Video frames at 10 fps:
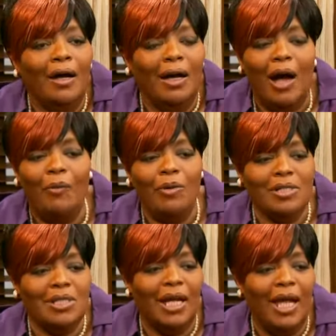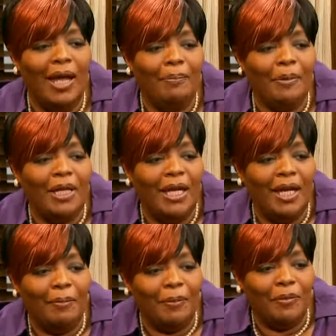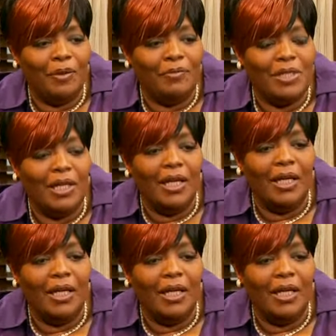wasn't a happy camper with Ted, and